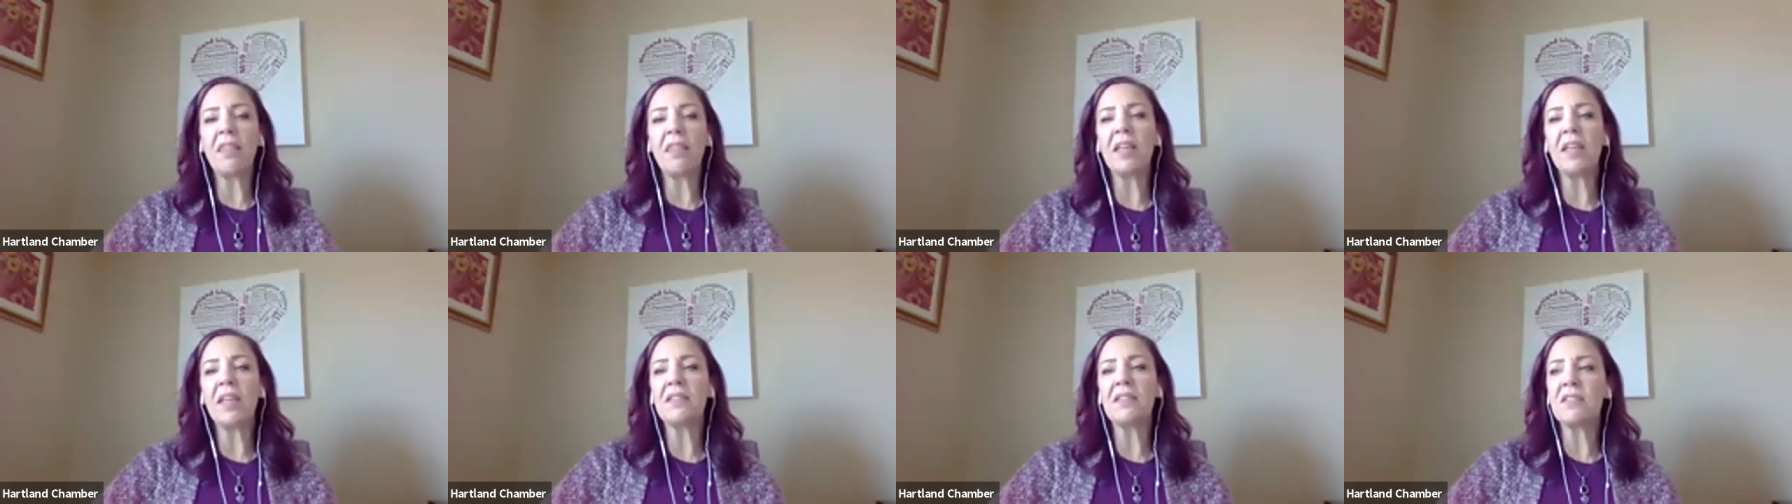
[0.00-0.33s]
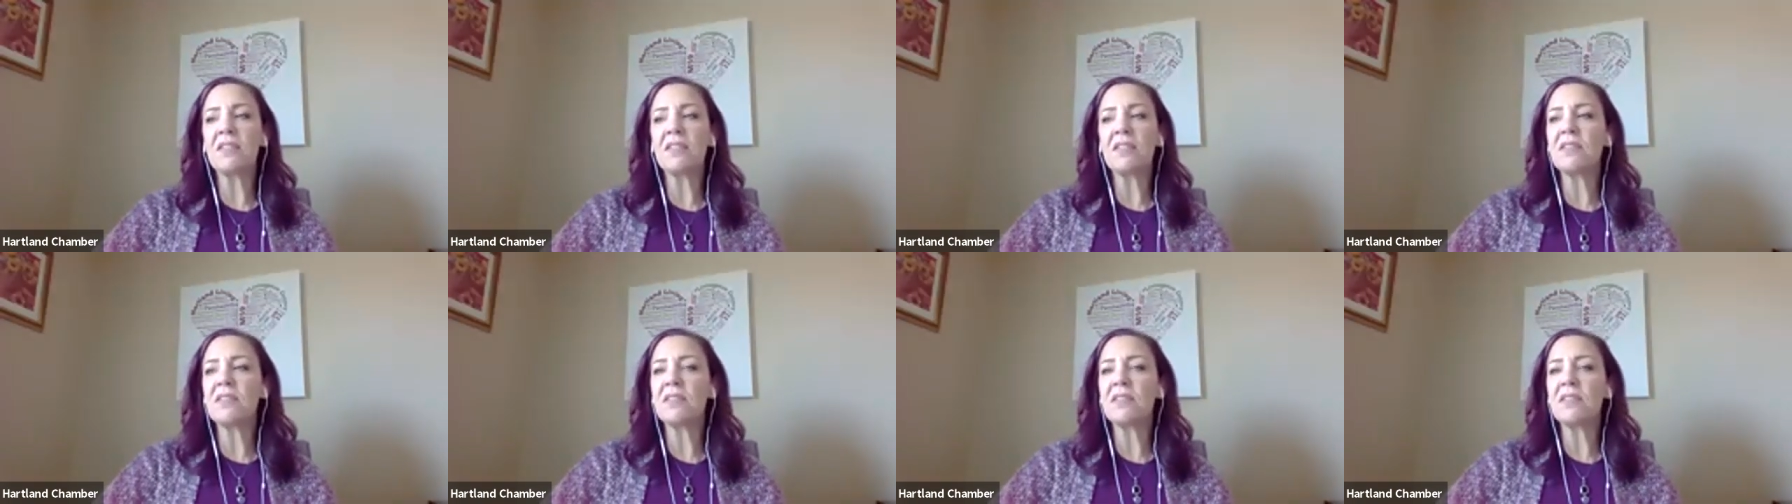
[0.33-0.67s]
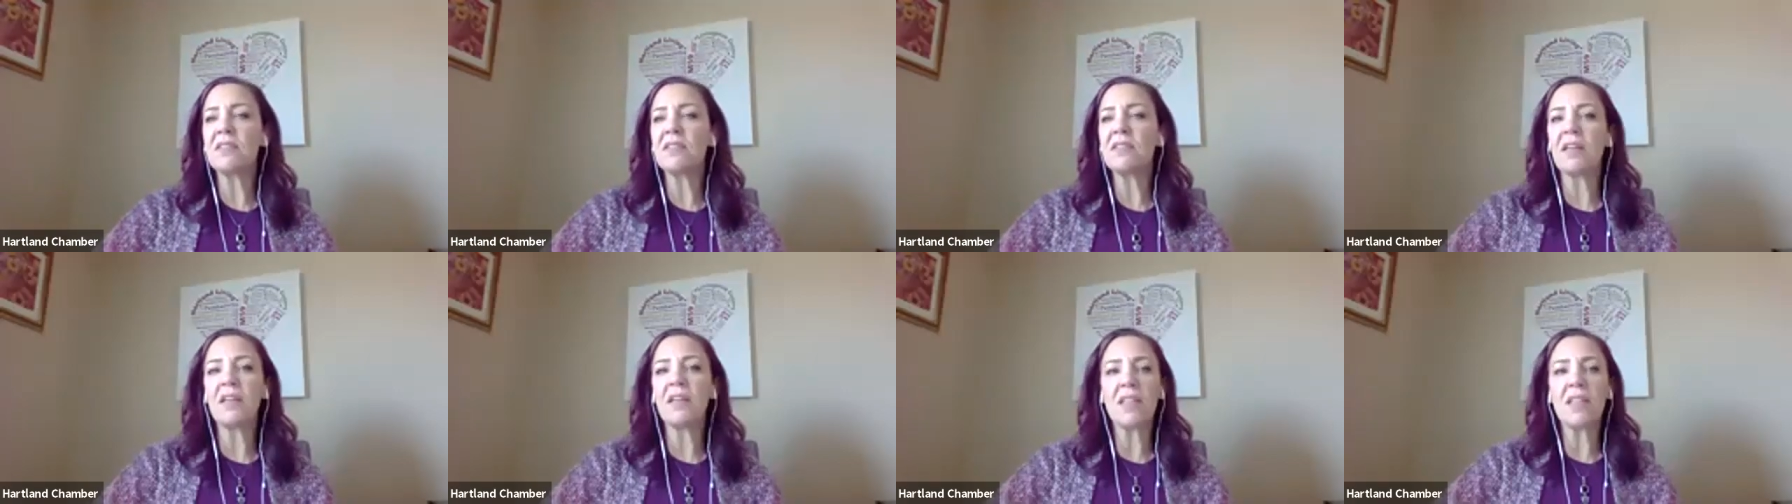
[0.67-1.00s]
I think
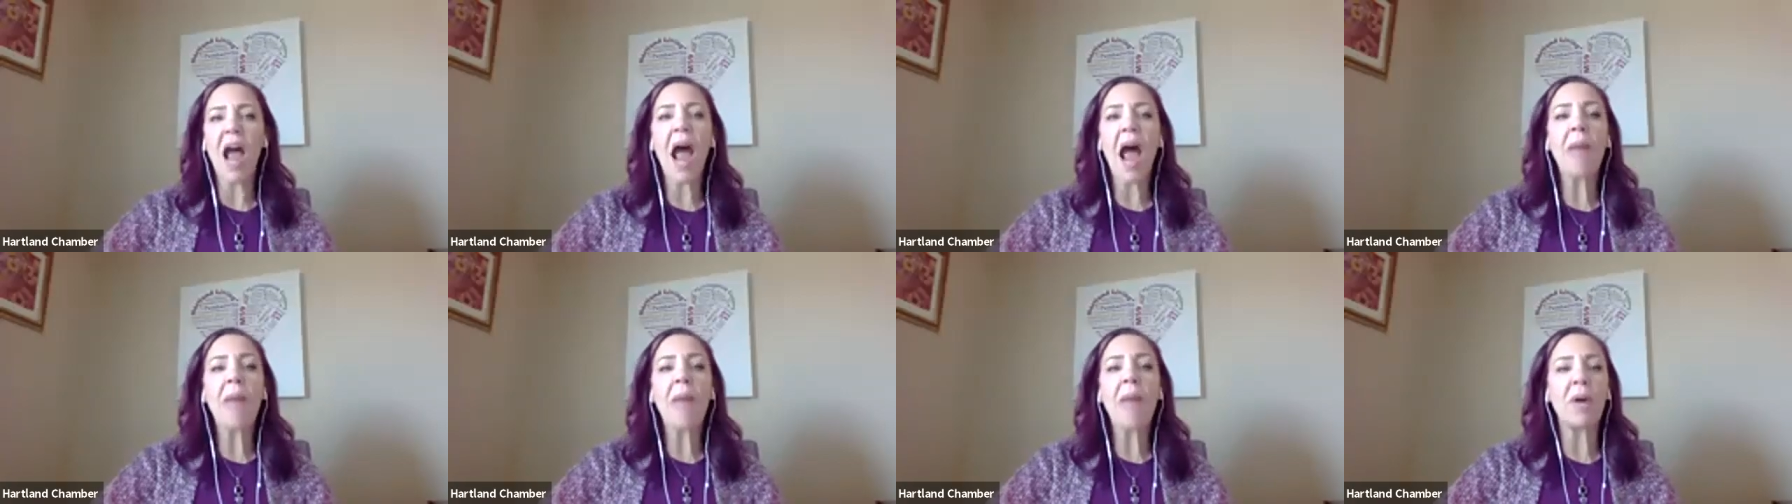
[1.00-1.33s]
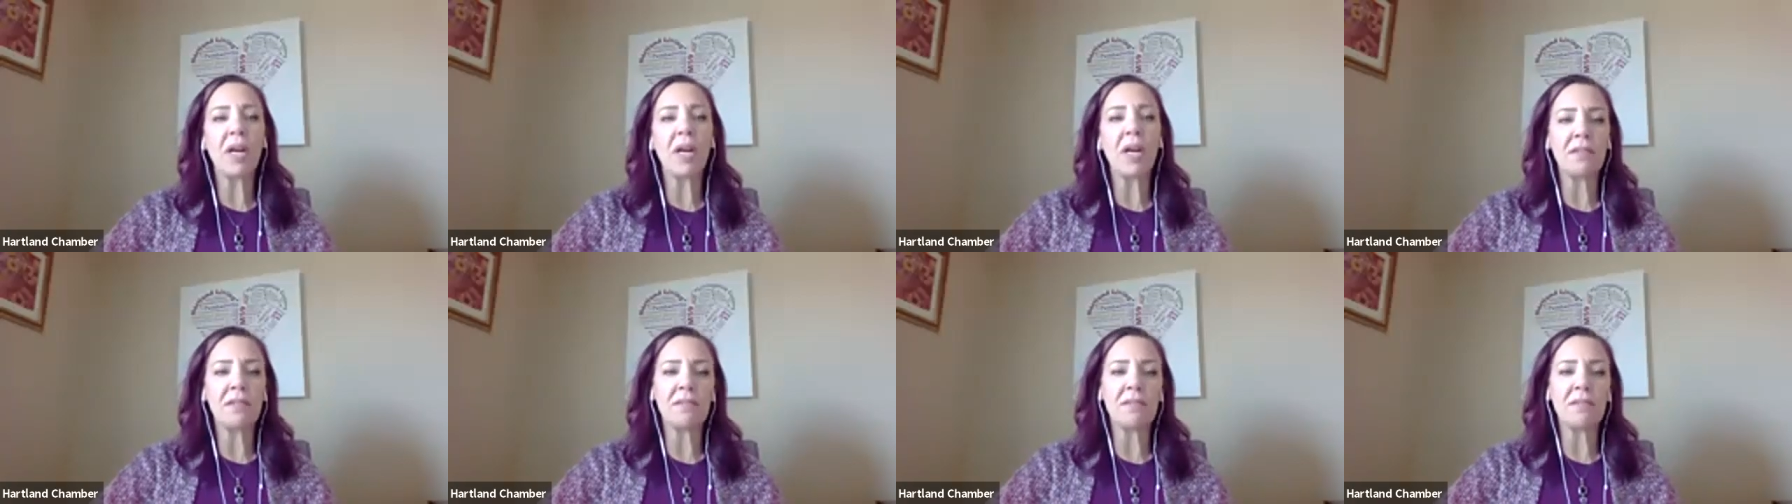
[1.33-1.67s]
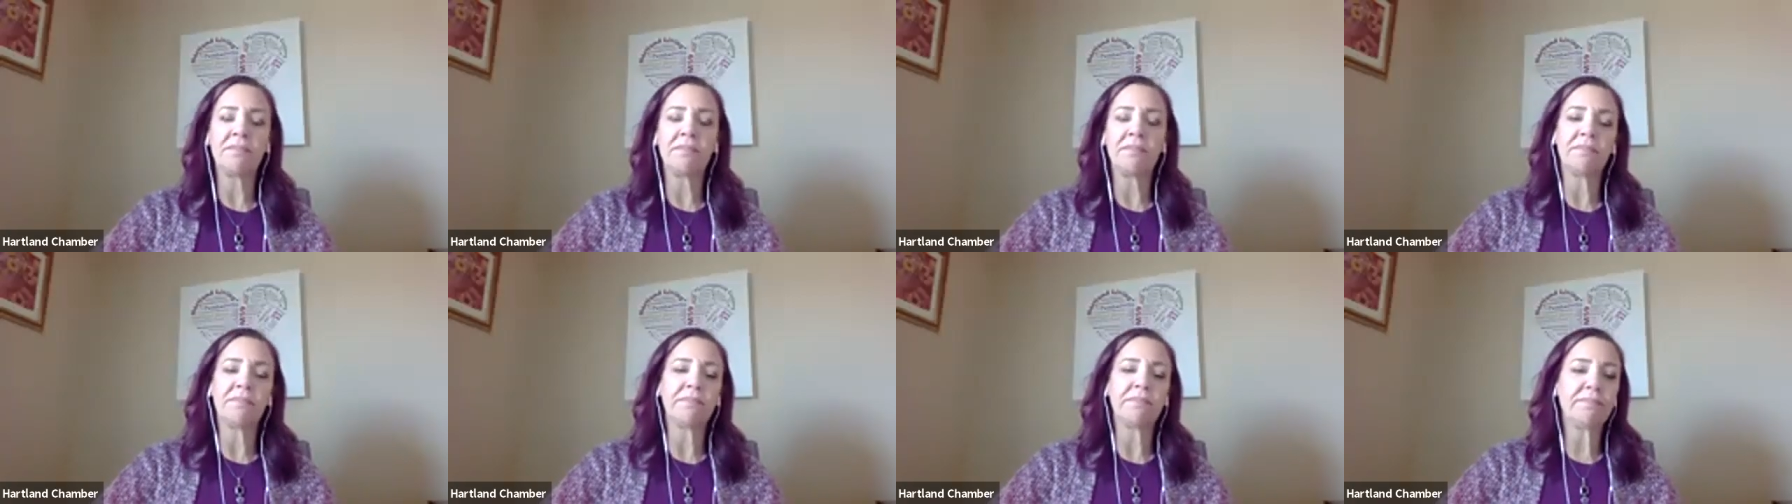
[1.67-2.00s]
it's a hot
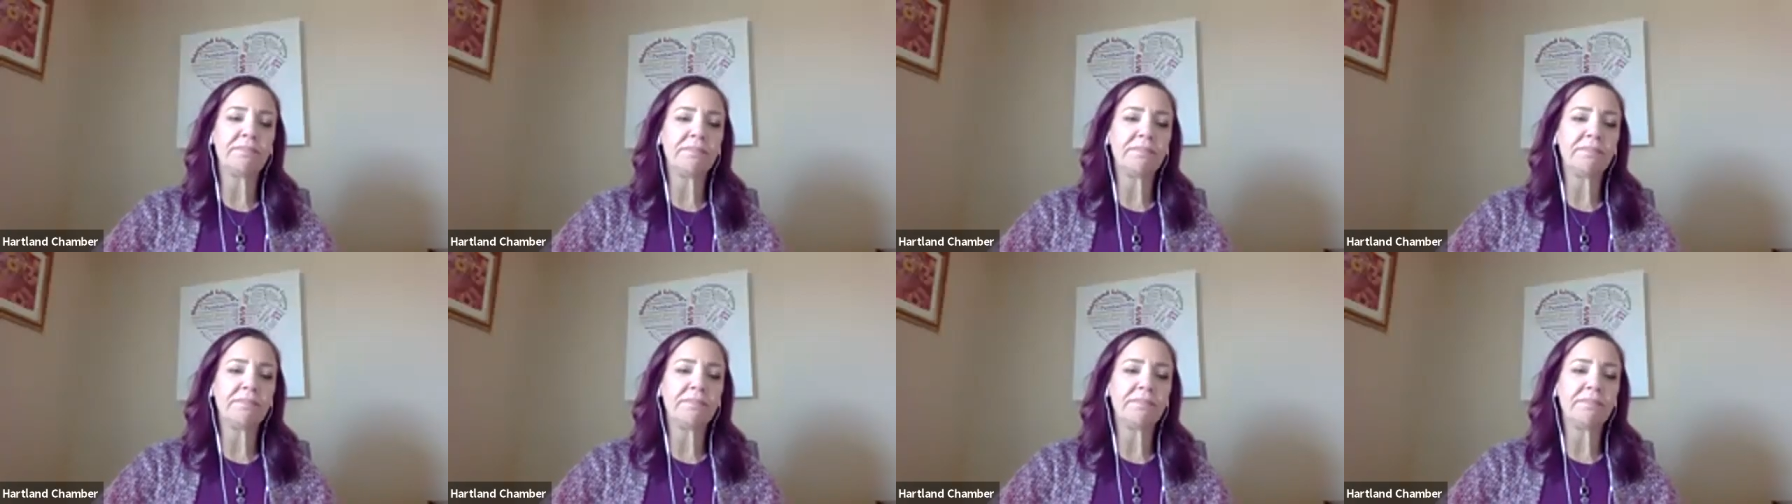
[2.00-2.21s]
button.